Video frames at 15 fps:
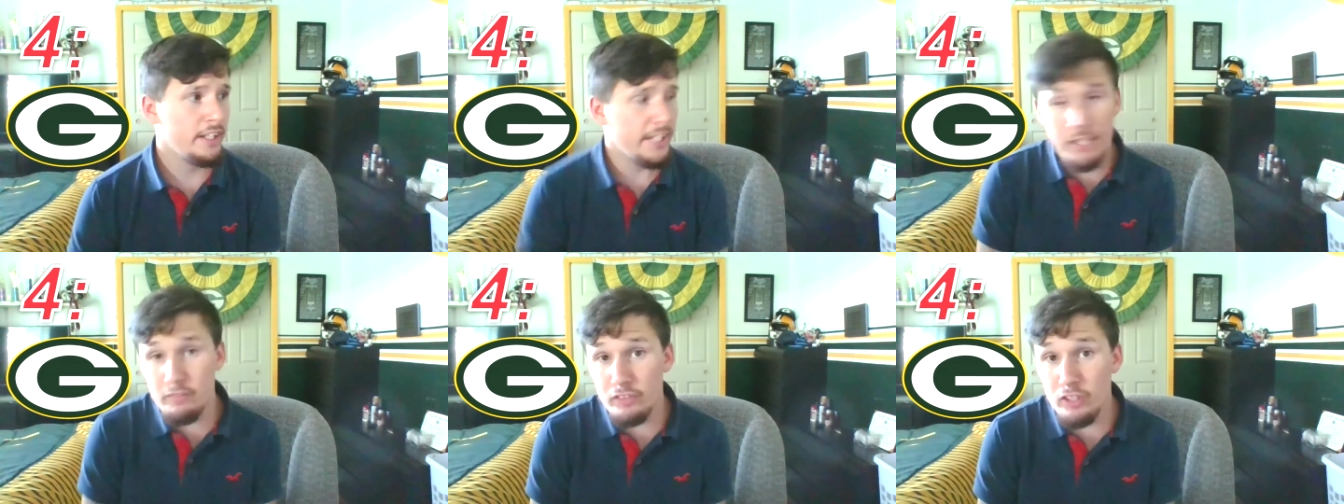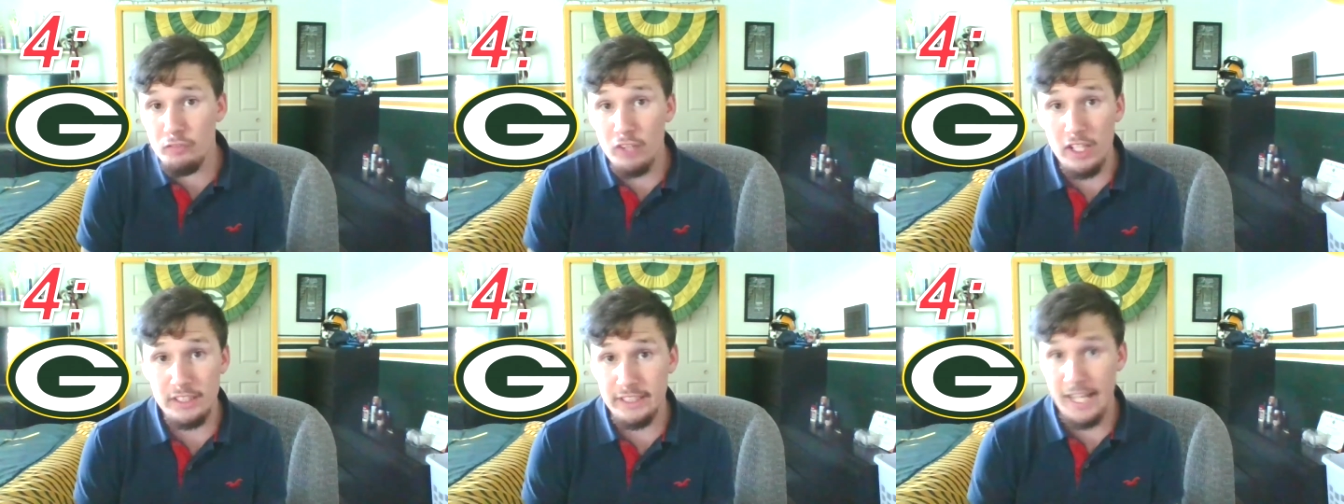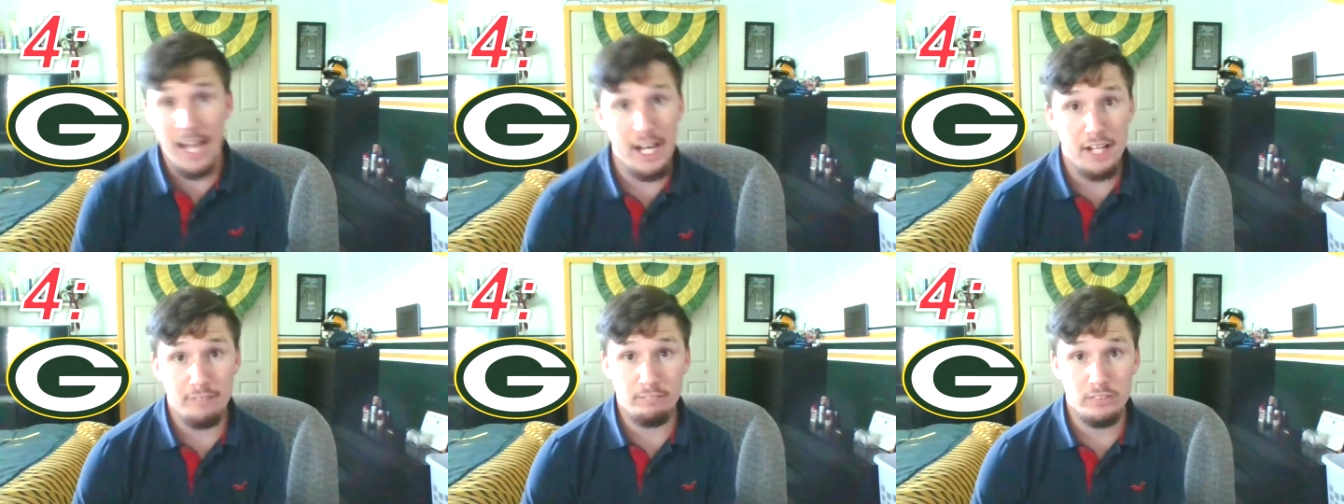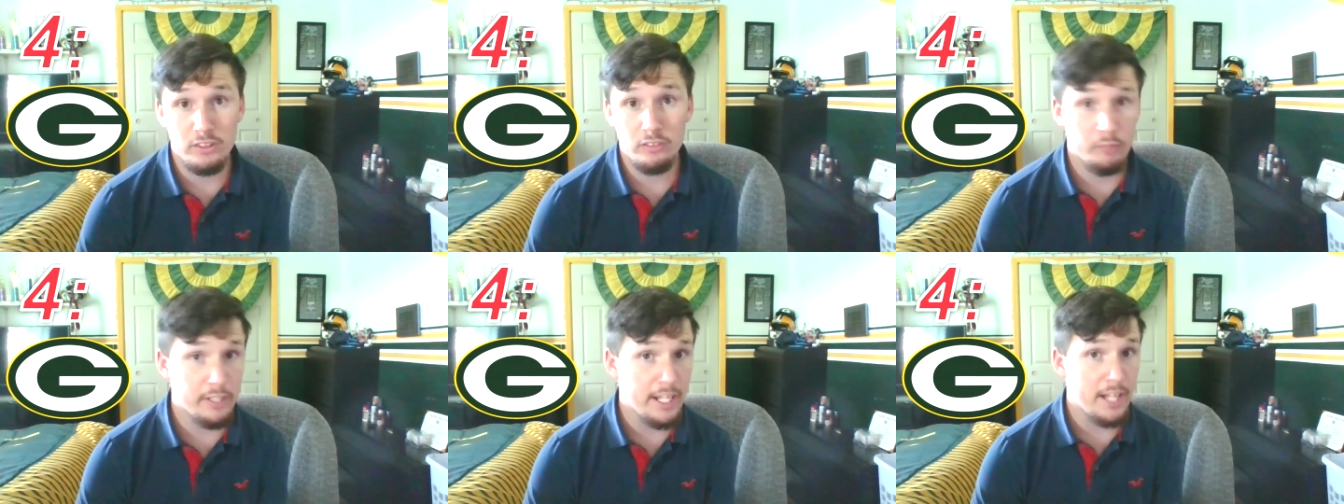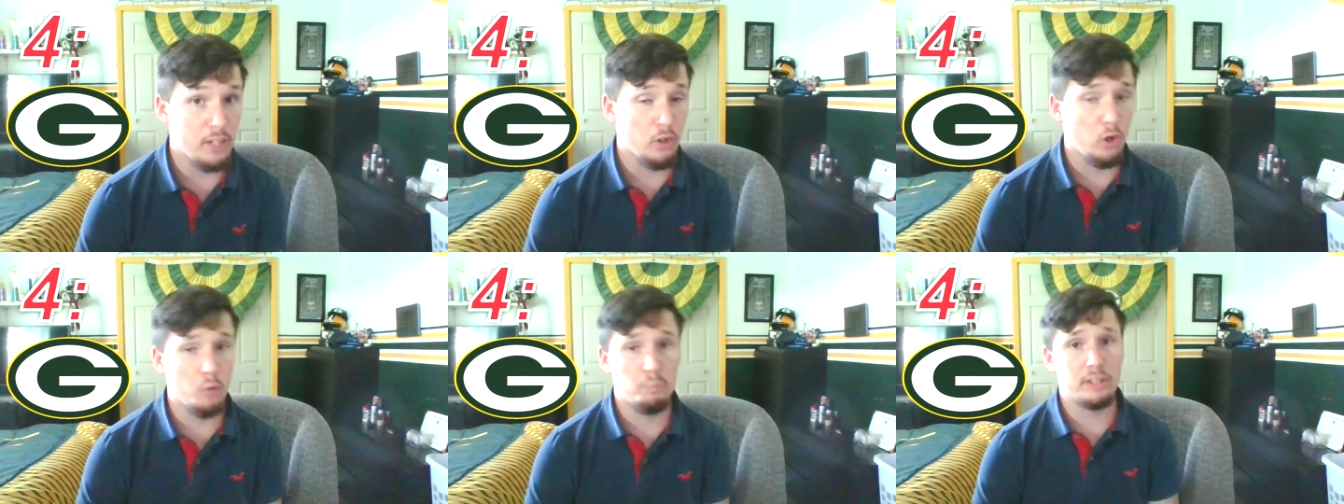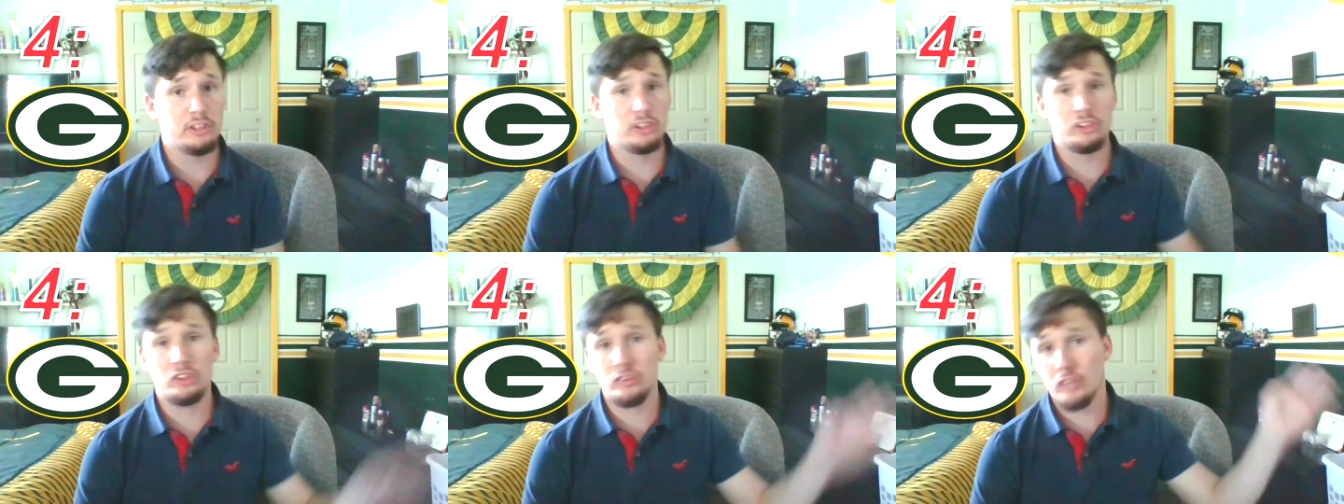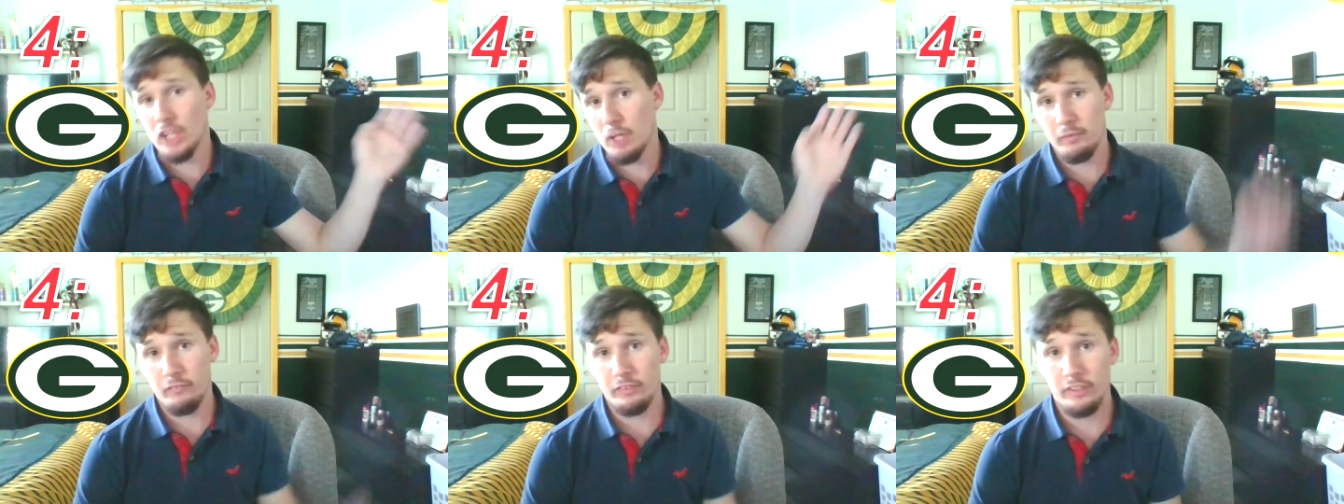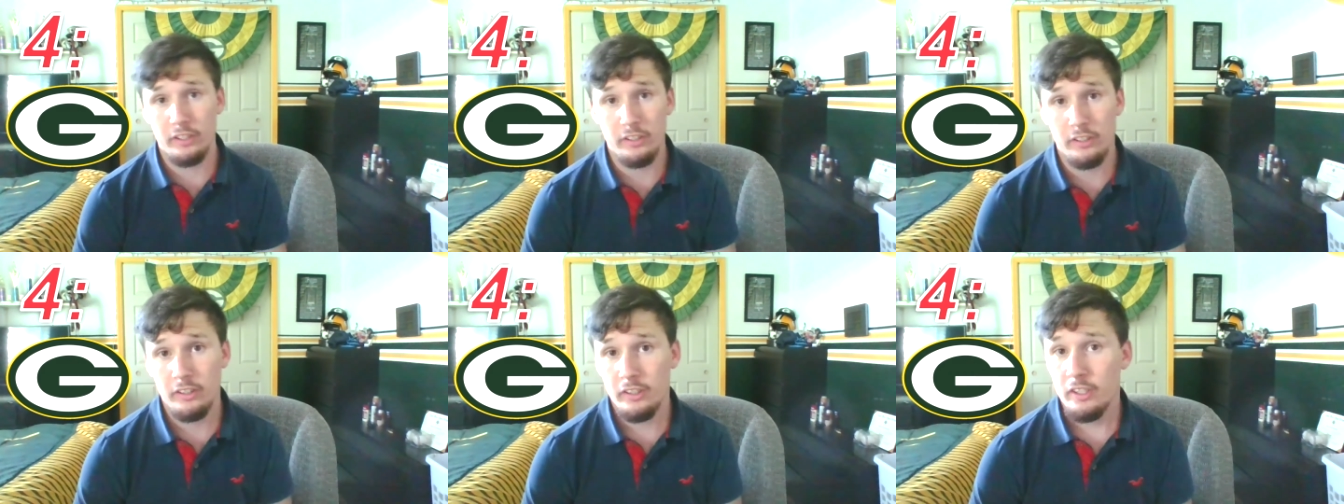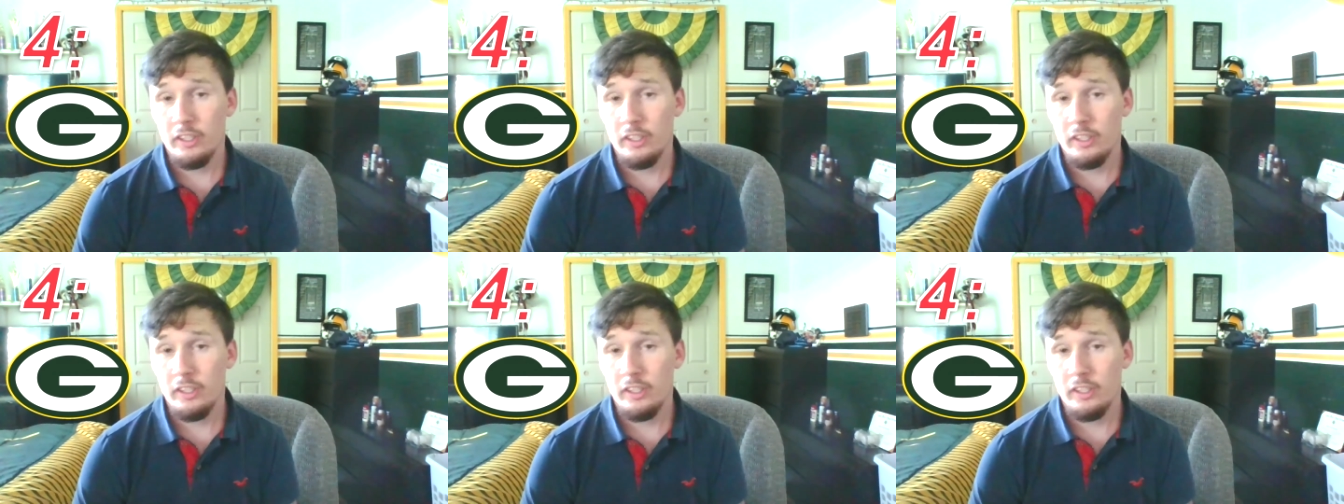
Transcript: Even Devontae Adams. We had a whole bunch of drama with the